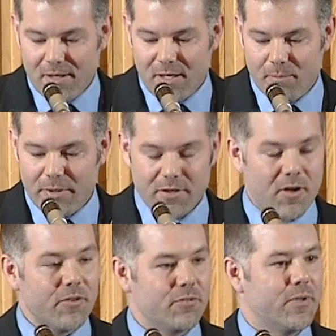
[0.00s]
But it
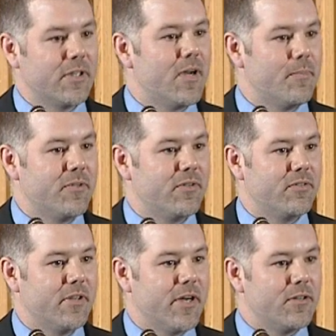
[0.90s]
also
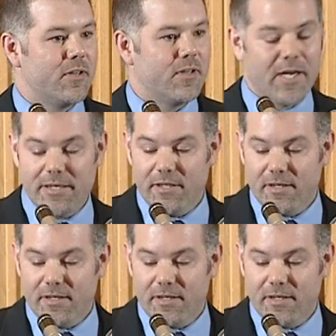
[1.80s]
encompasses another idea,